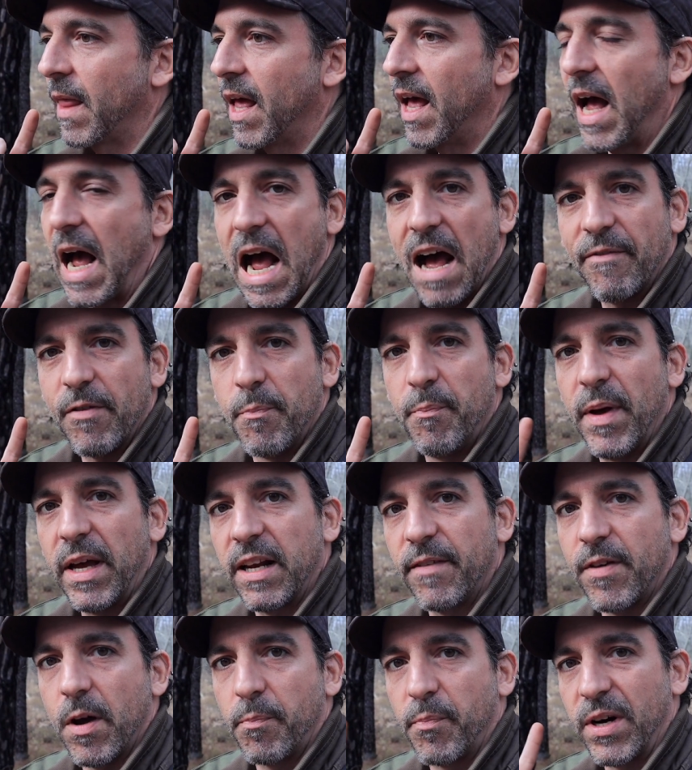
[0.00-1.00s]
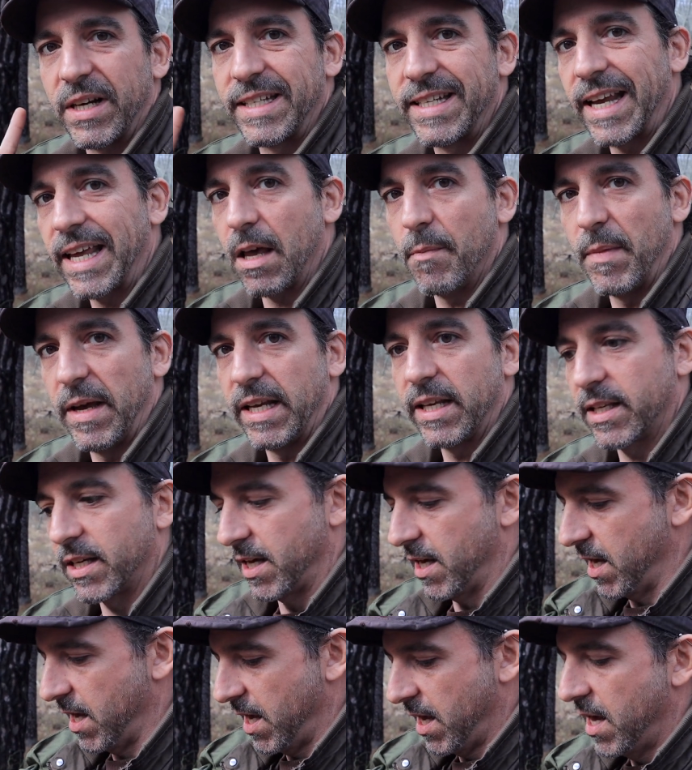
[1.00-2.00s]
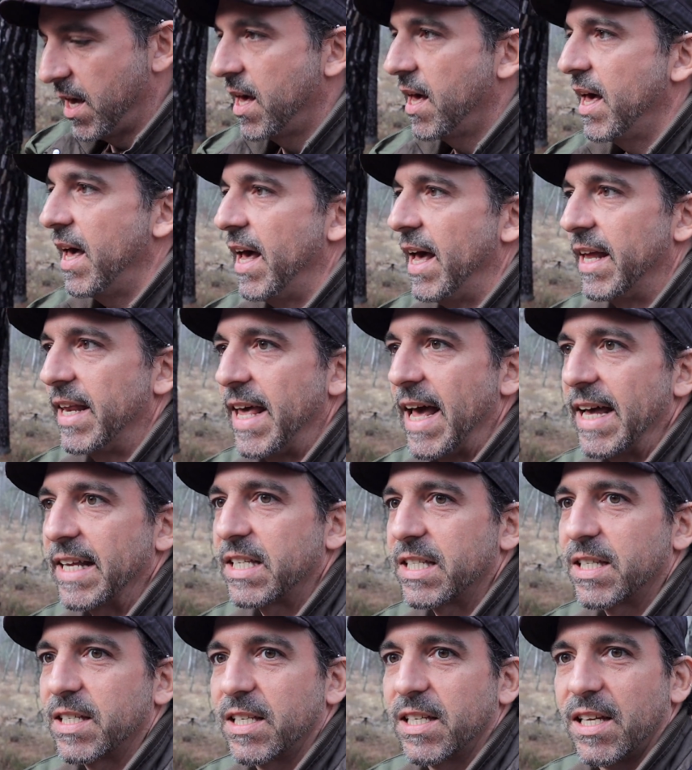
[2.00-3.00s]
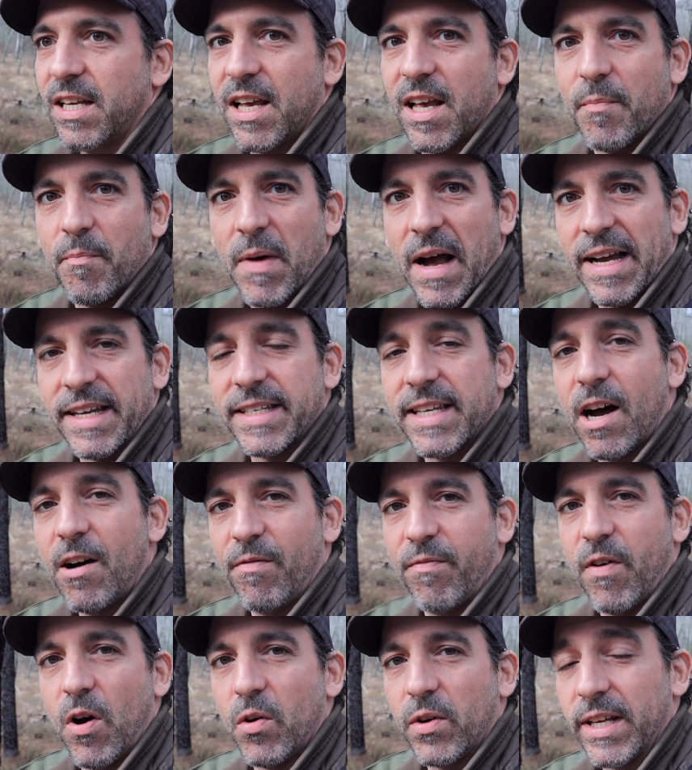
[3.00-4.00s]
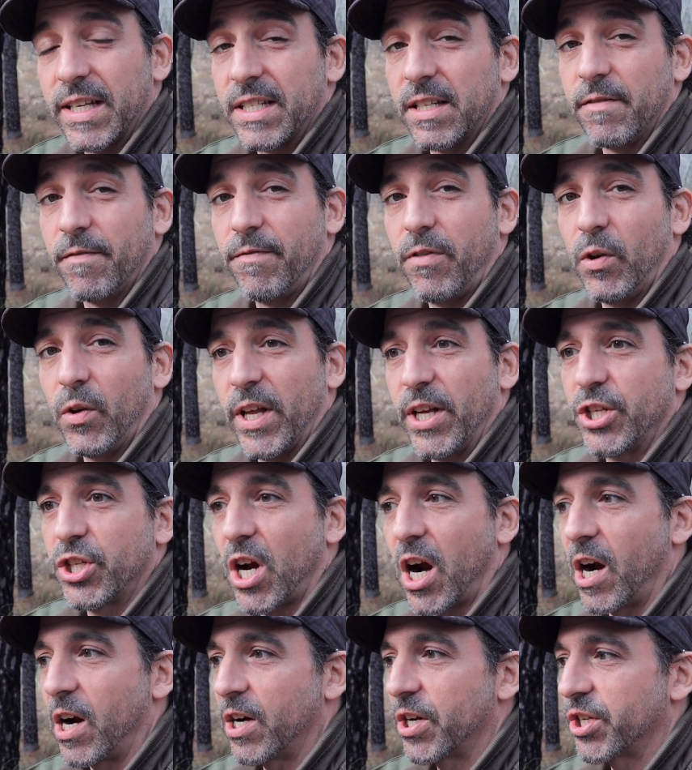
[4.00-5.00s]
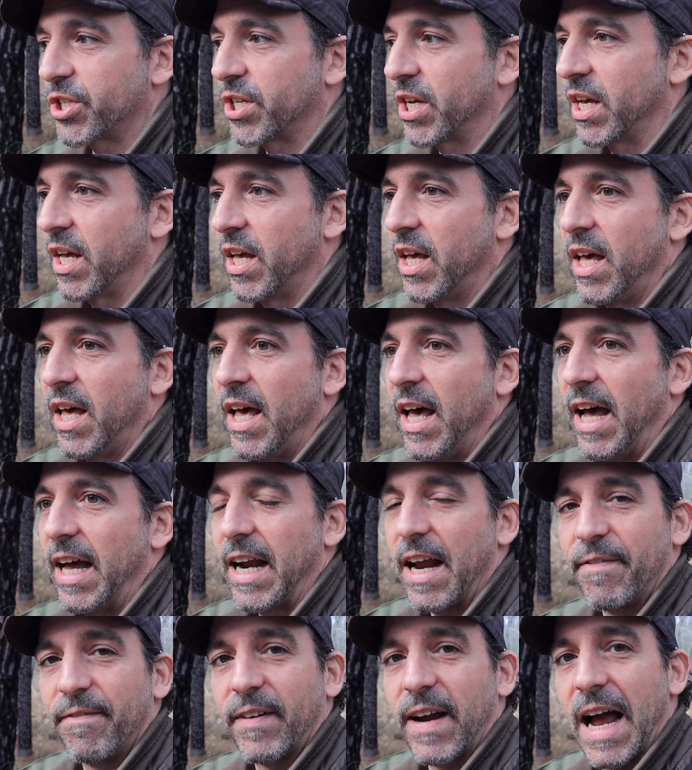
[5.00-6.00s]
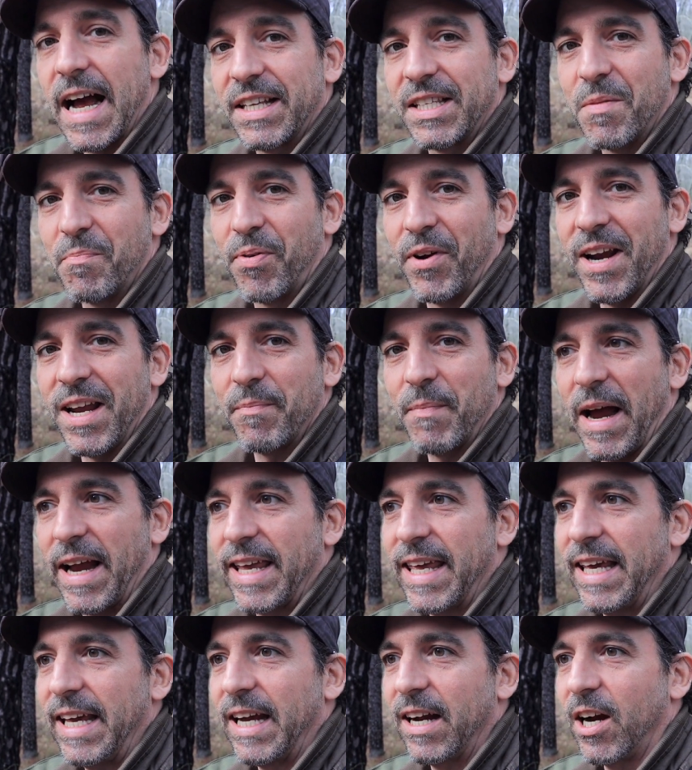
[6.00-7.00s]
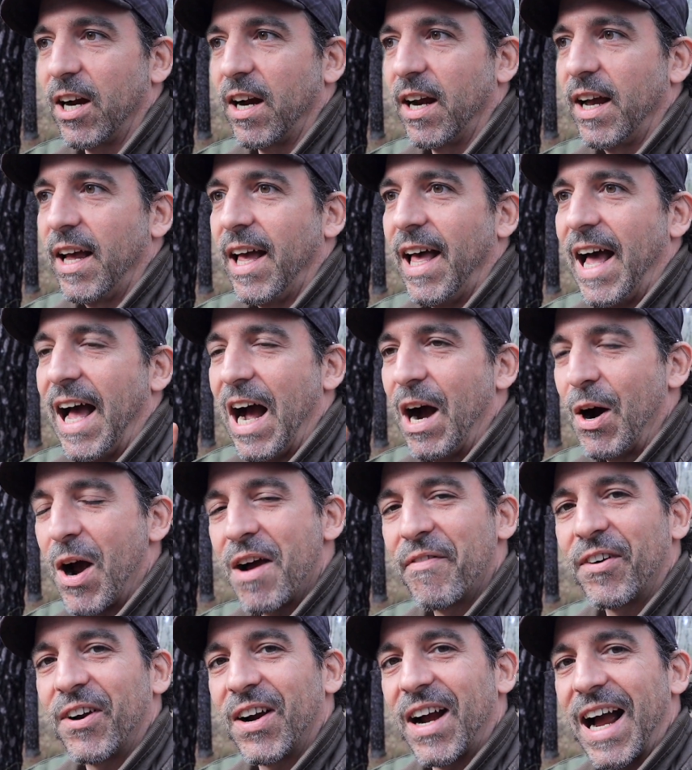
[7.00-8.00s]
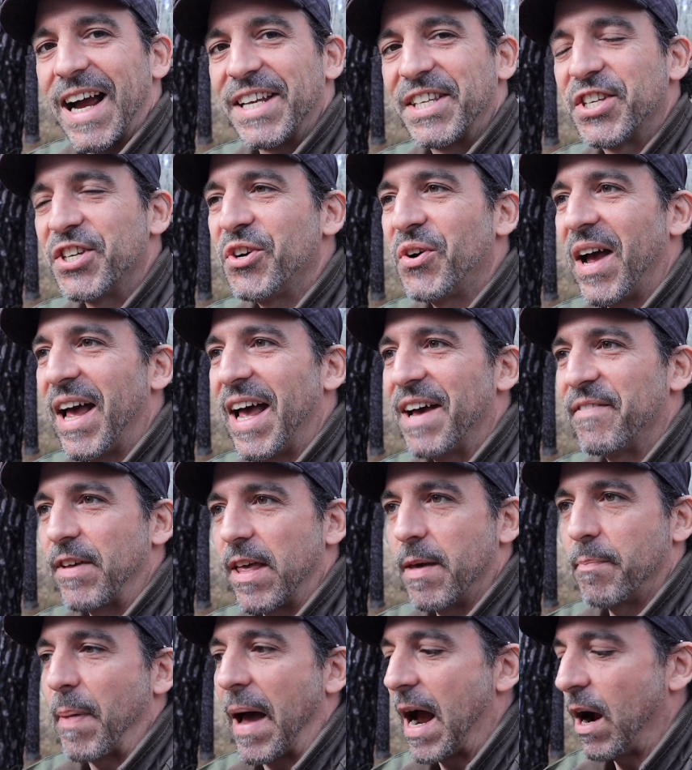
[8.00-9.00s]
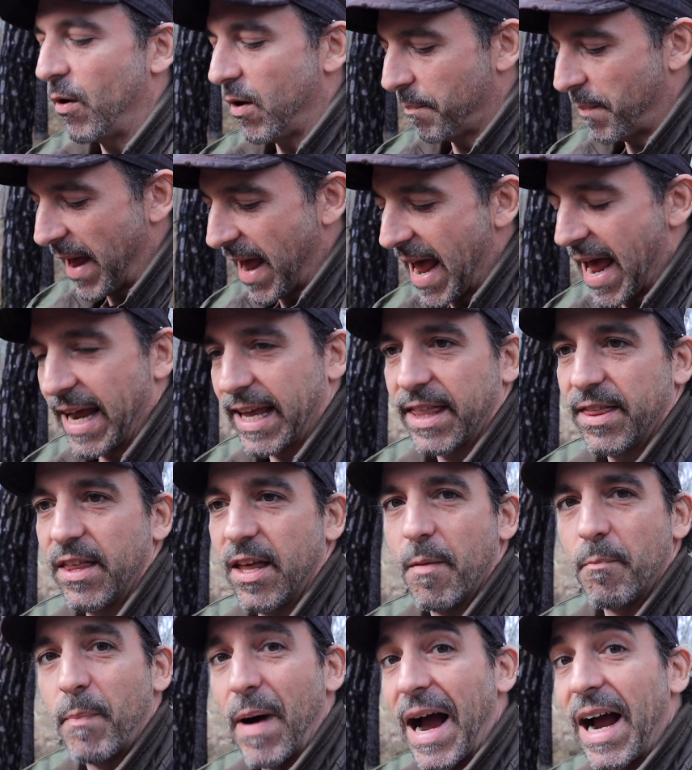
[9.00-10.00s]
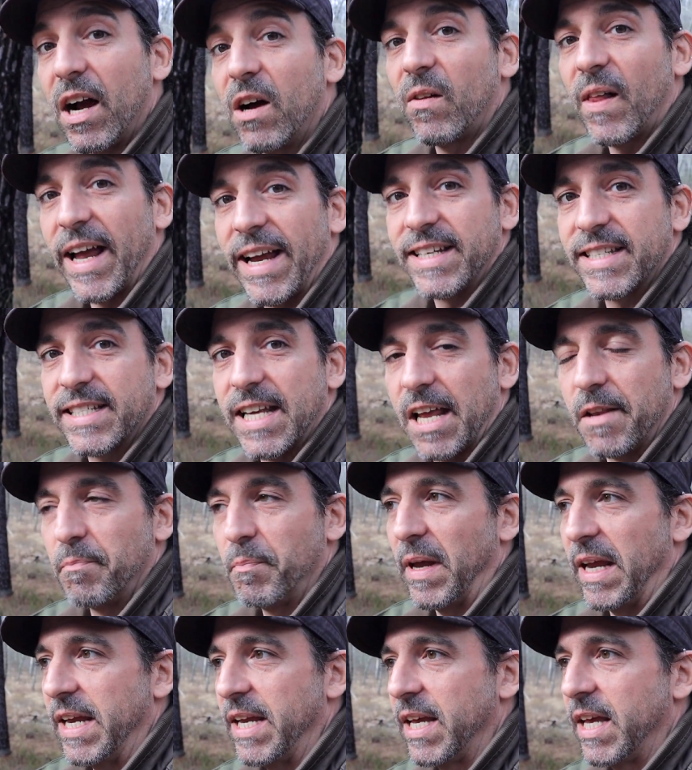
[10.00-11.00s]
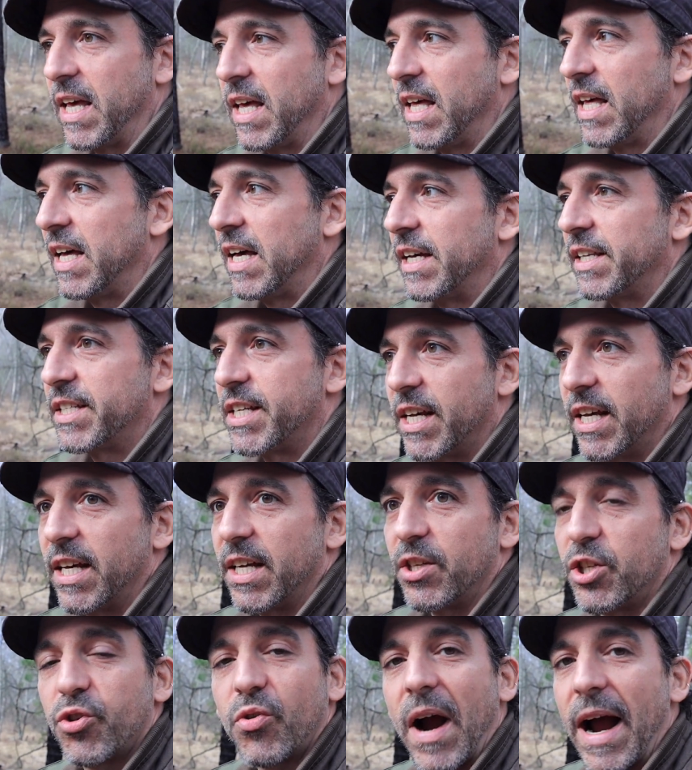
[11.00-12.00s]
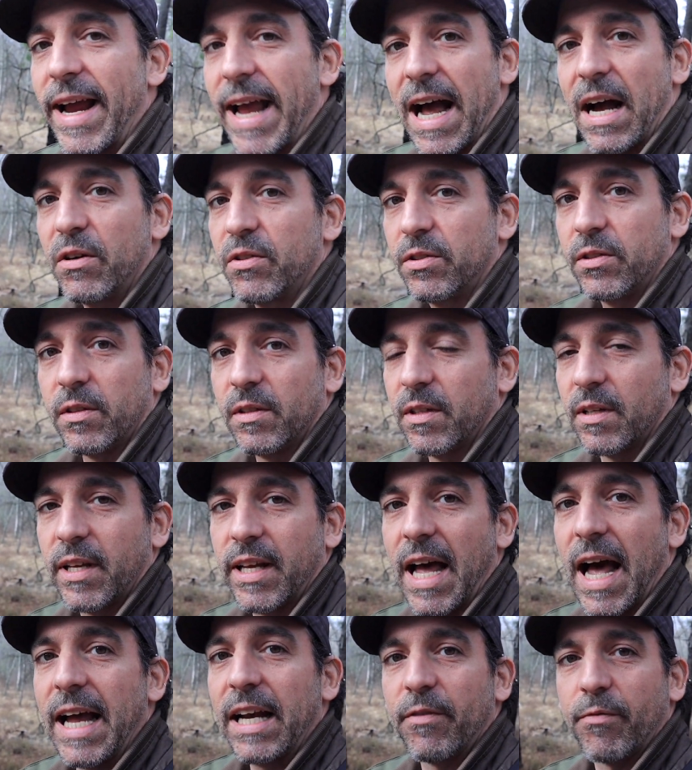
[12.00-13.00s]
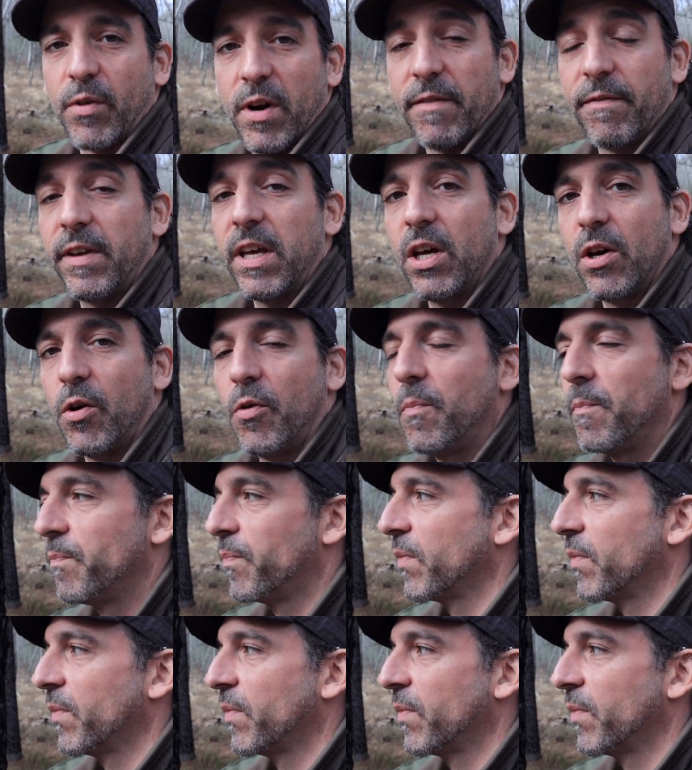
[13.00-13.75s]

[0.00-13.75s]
I have a bit of a predicament, and that's my cell phone isn't fully charged, and I forgot to bring my gear. However, I do have a power pack that BioLite sent me to try out and kind of review.